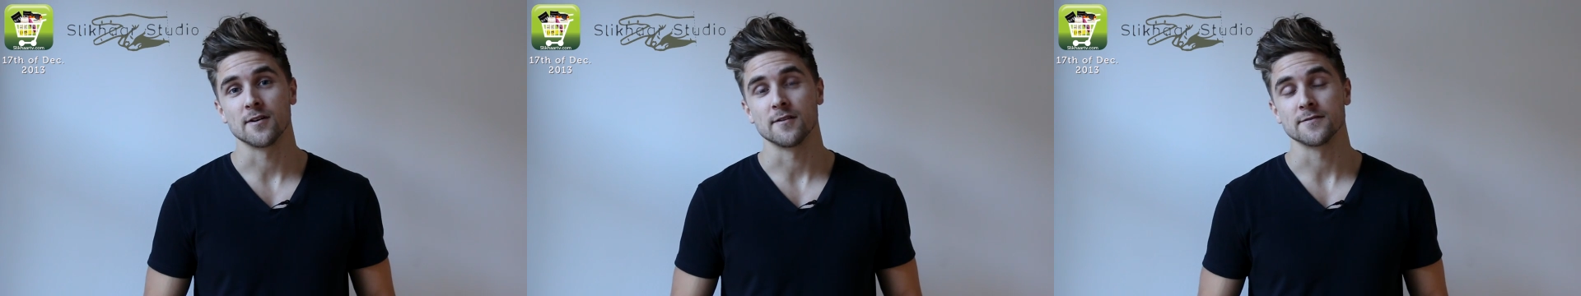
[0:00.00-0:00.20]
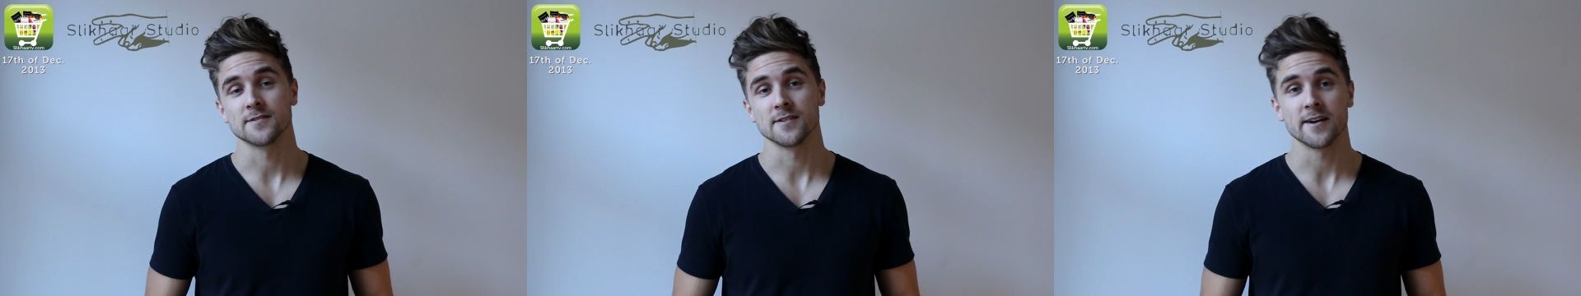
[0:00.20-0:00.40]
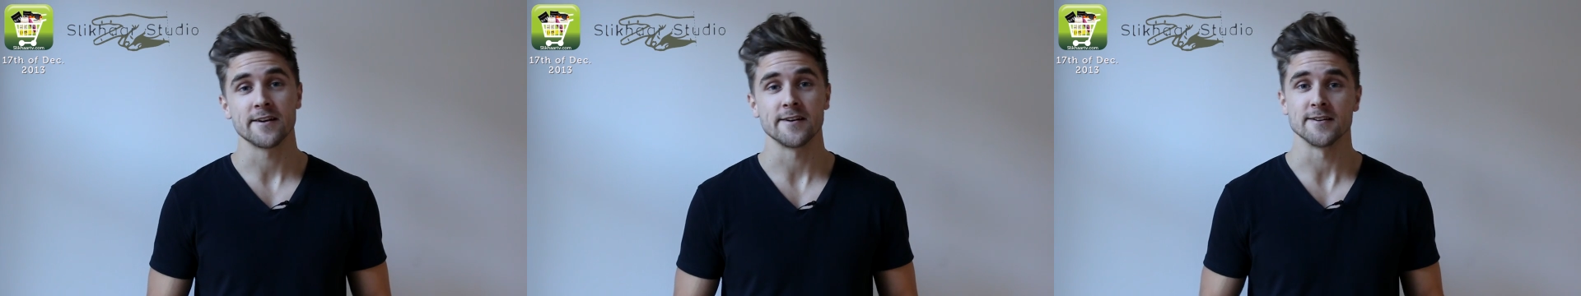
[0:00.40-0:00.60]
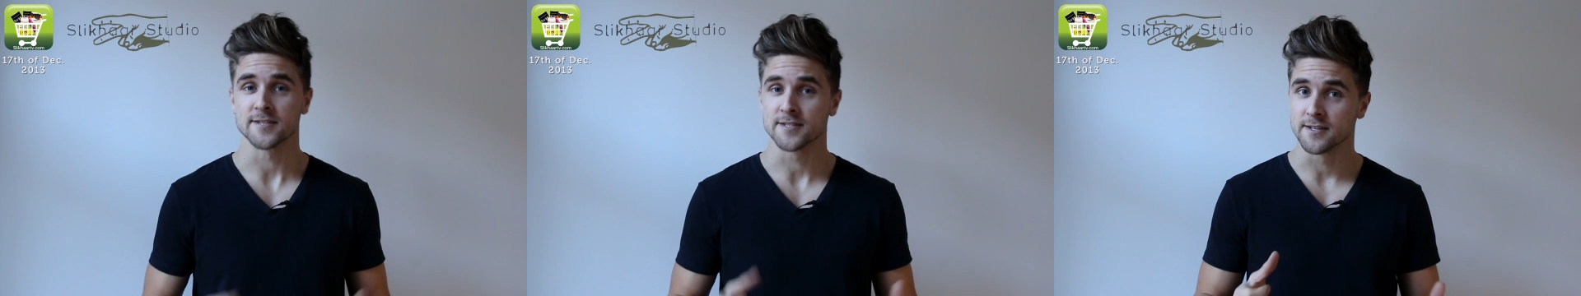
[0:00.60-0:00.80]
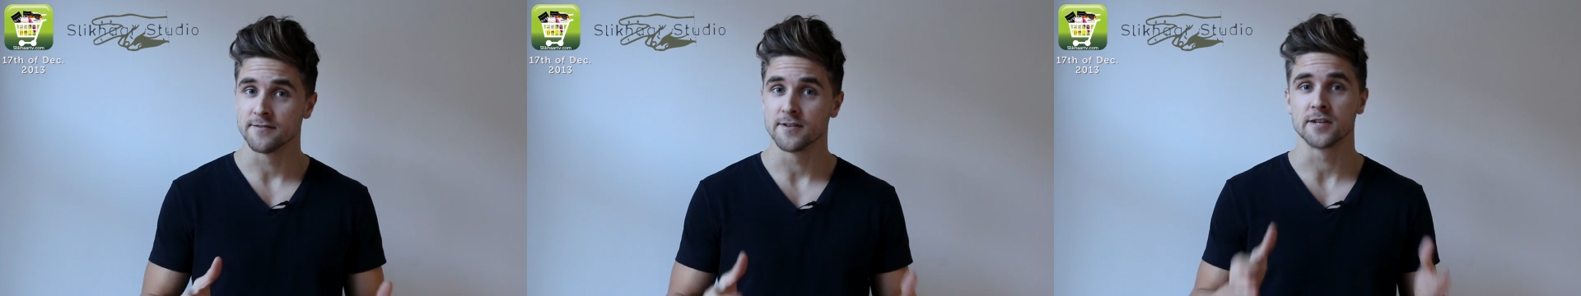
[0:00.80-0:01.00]
of Slick
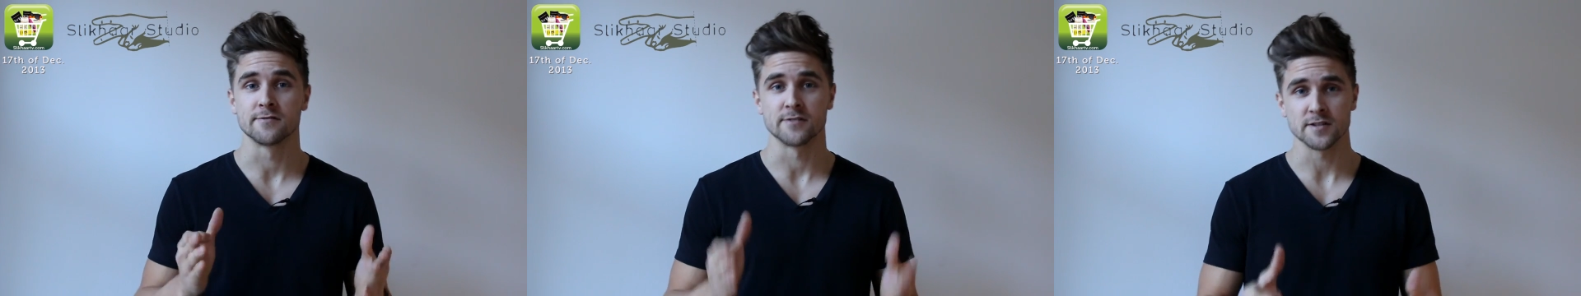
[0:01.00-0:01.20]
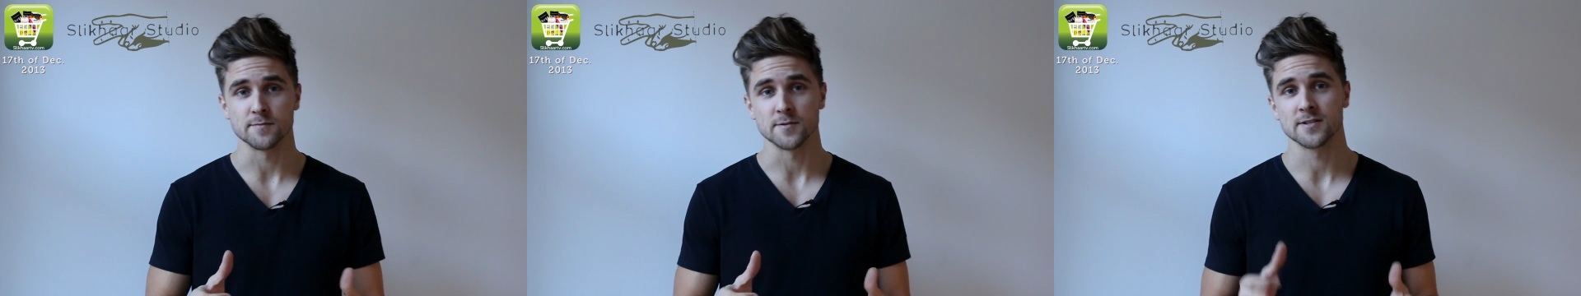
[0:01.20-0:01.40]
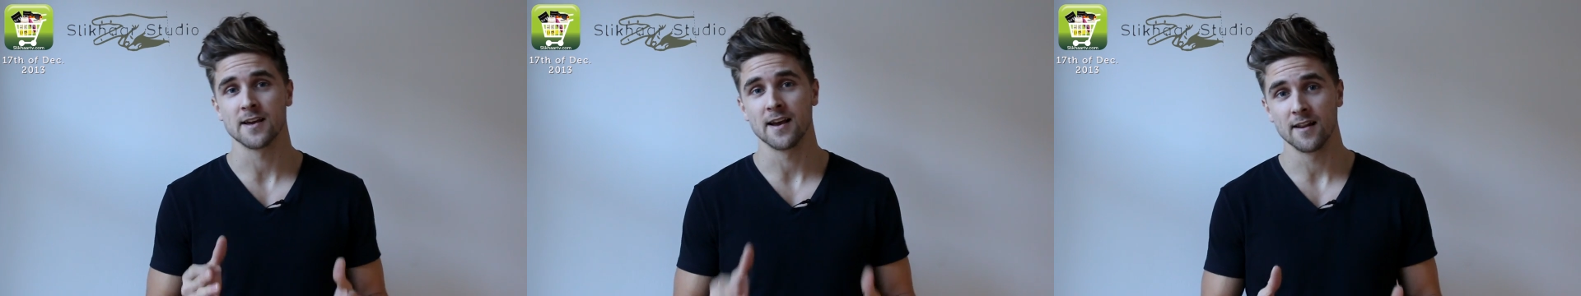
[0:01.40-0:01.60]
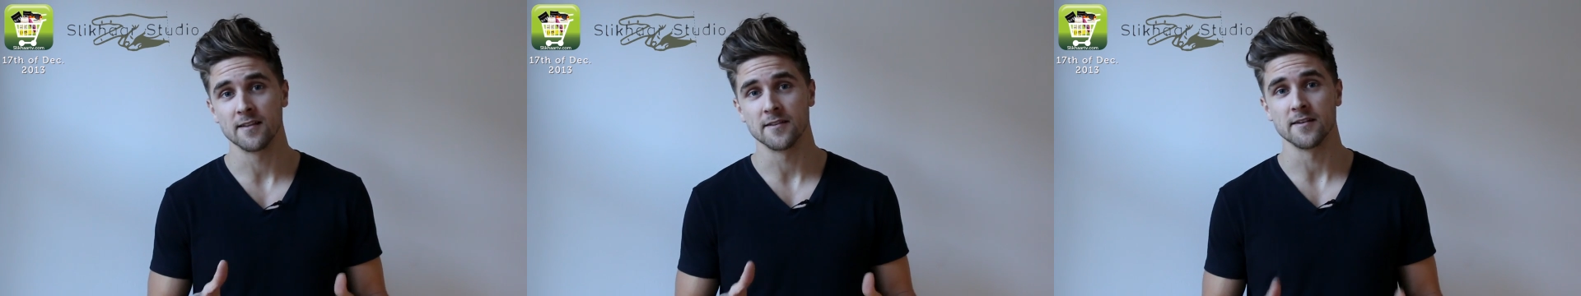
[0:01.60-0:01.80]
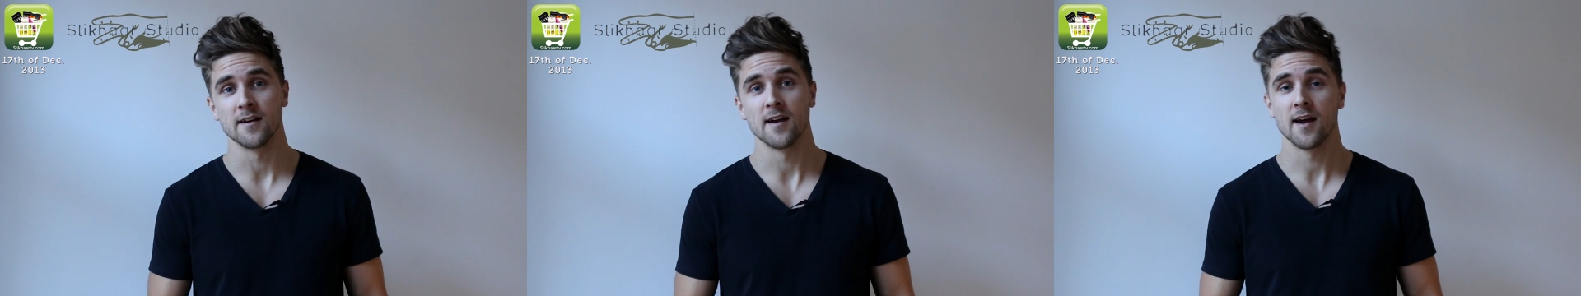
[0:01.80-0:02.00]
Hair T V Christmas
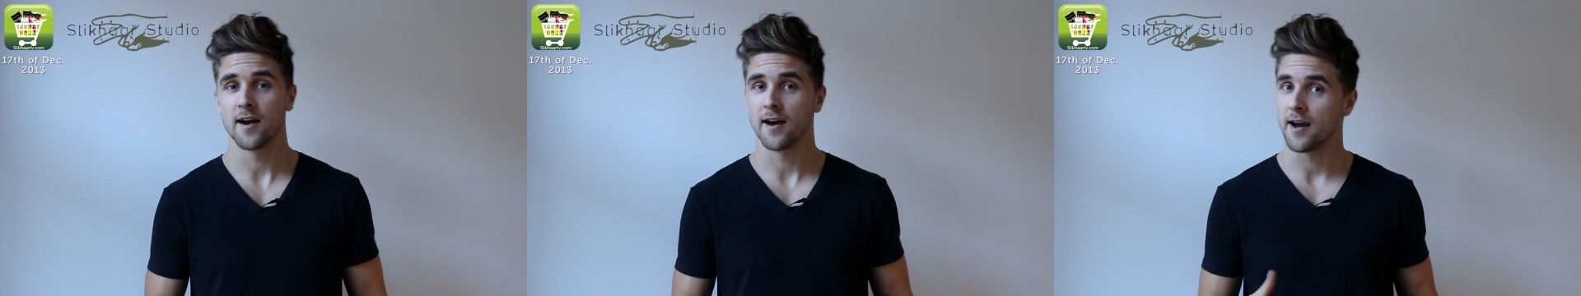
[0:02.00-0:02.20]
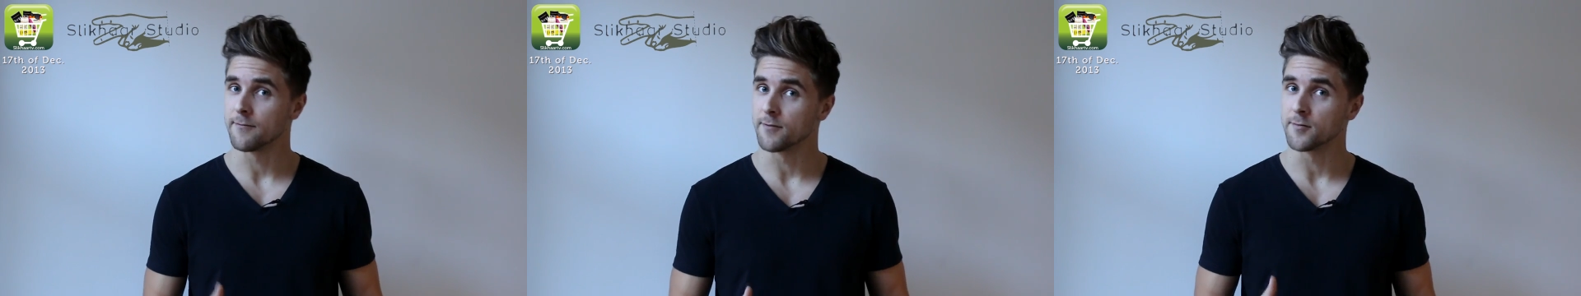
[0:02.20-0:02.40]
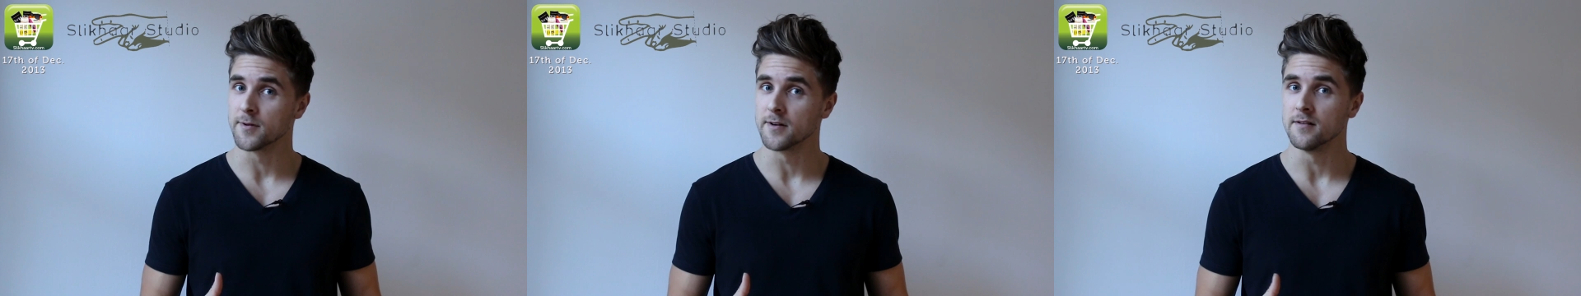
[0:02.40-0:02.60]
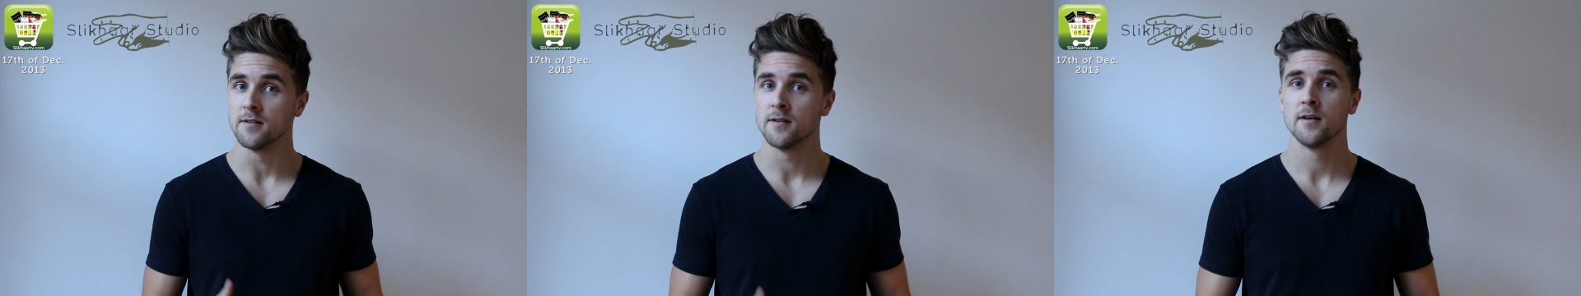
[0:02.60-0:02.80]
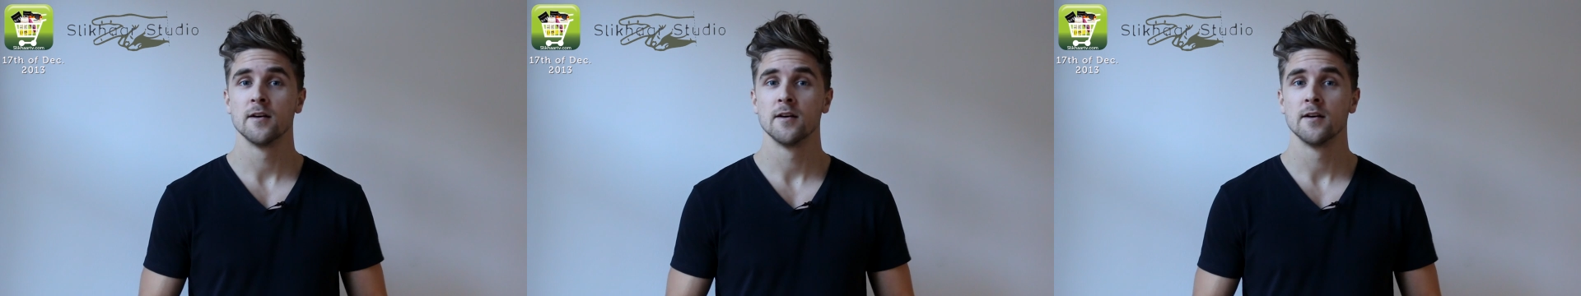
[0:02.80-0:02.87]
Calendar. I'm Emil.